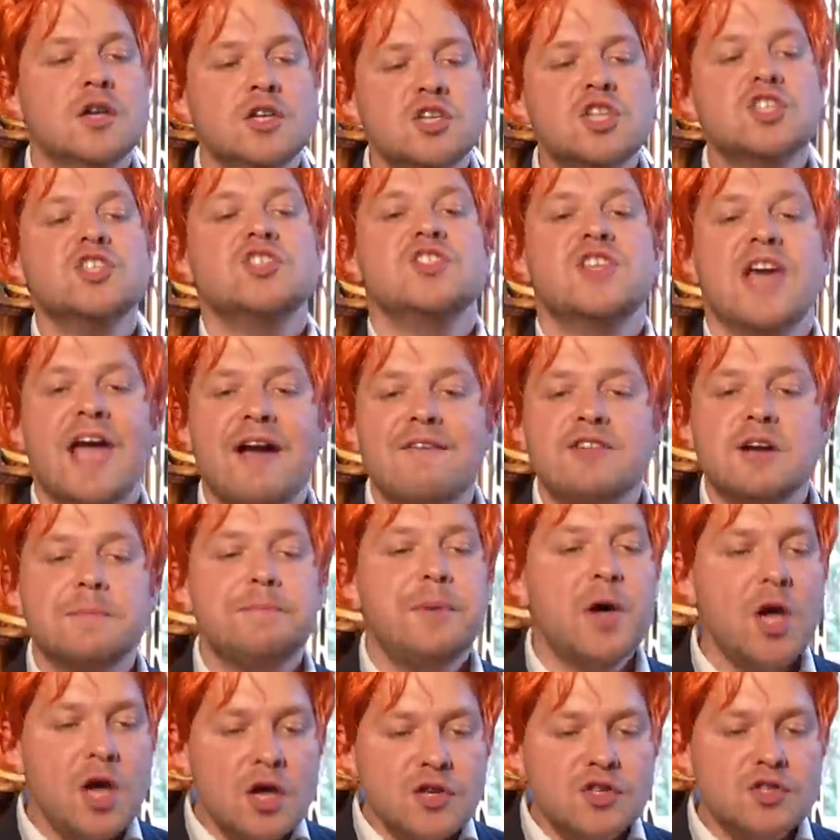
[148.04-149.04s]
just there in a
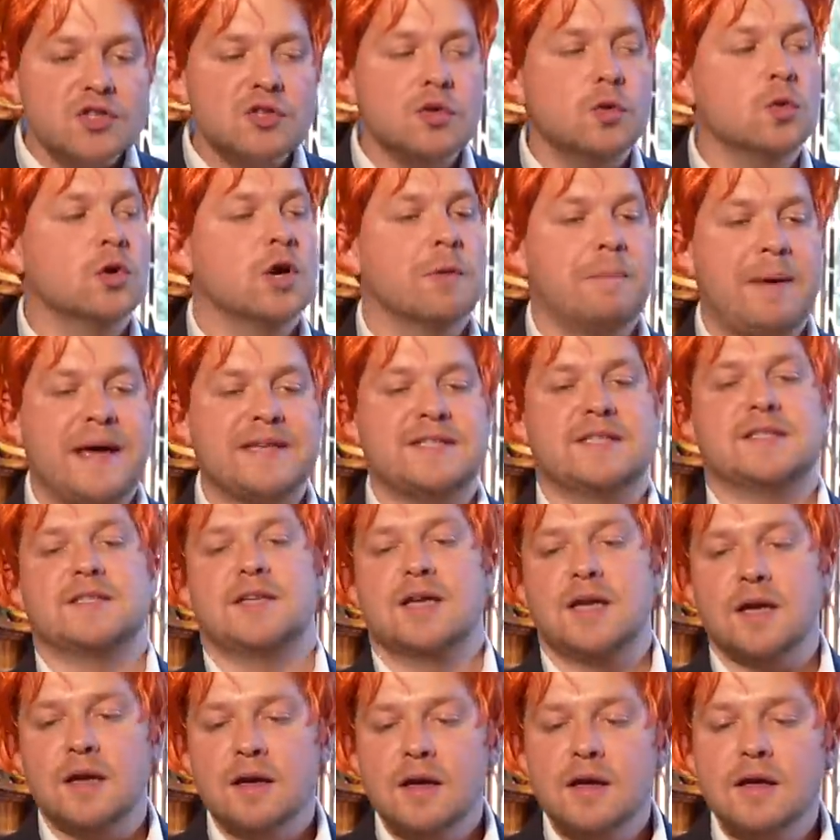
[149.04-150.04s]
personal
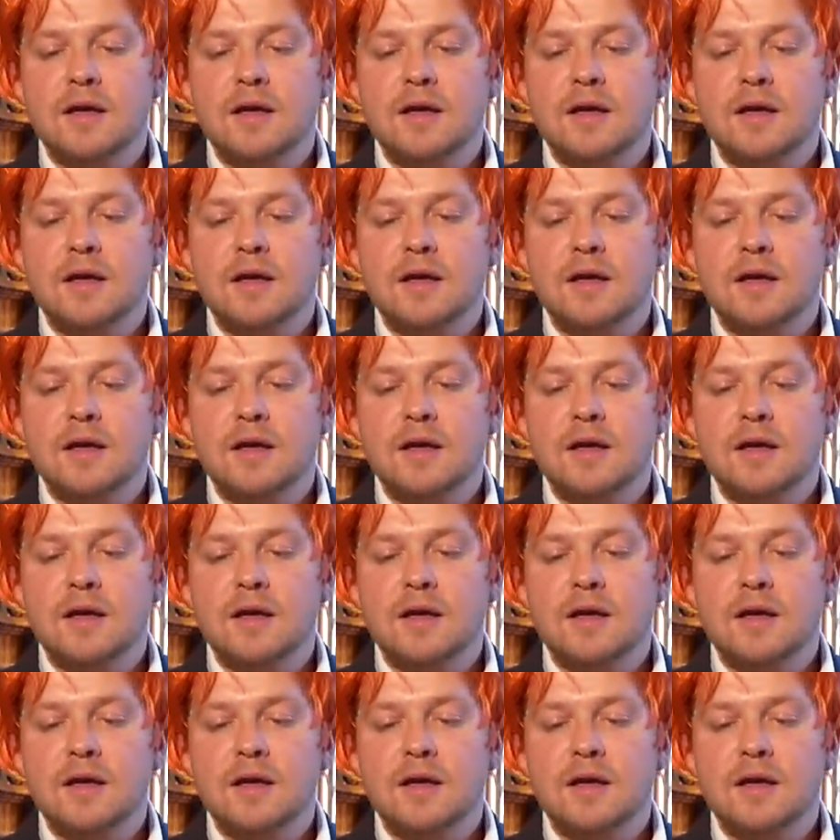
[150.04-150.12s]
capacity.